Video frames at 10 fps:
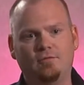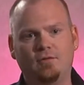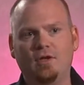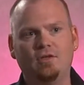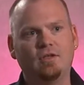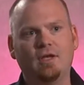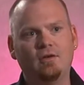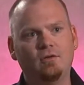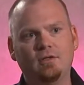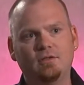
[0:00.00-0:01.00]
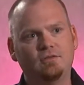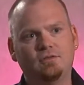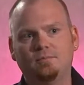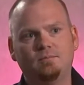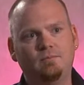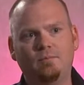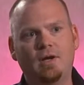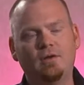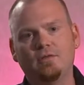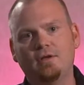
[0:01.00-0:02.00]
a few days later, is better